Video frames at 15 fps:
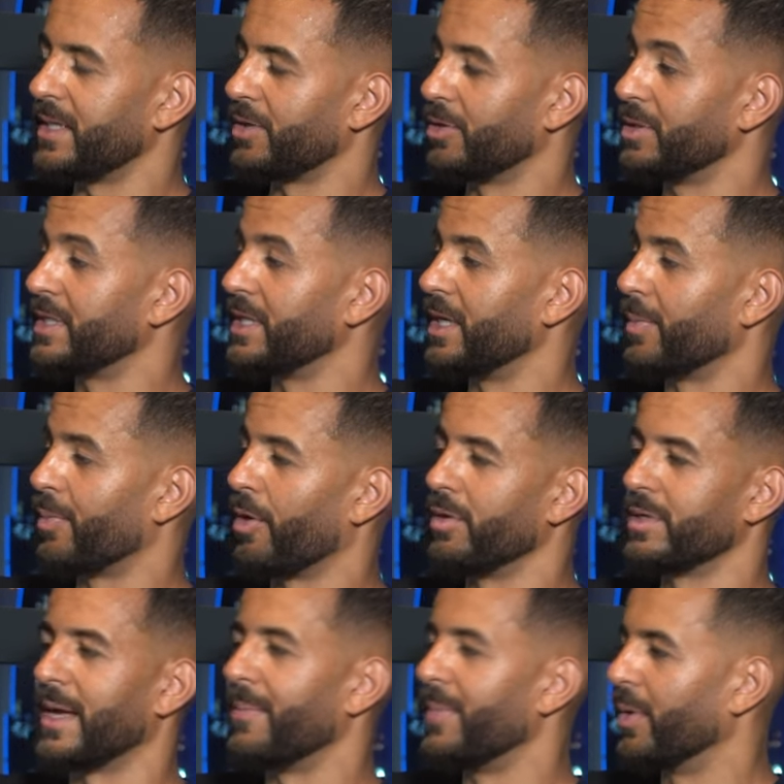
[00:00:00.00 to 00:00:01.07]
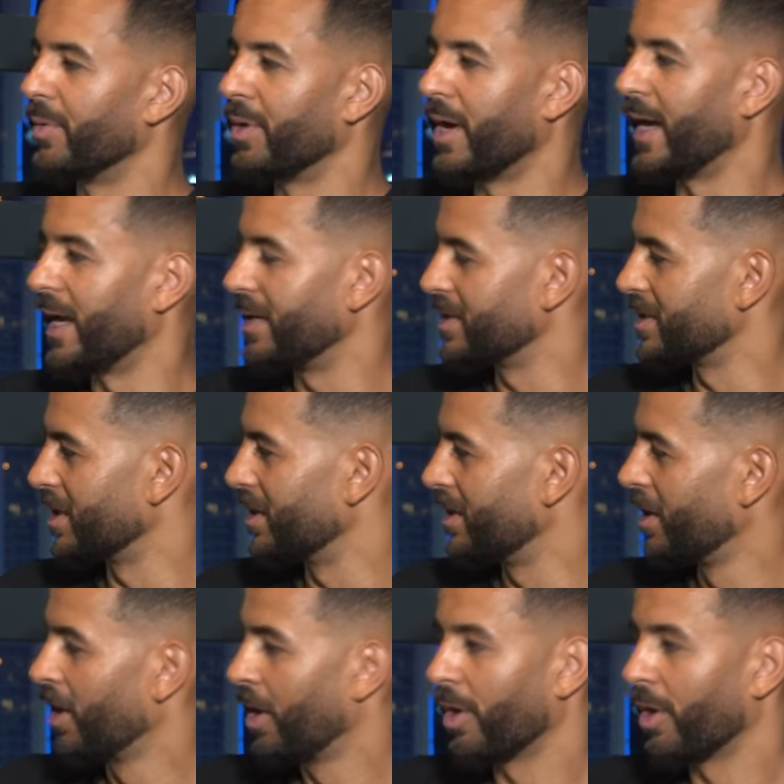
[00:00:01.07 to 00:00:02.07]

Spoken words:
good senior pros like Milner, Henderson.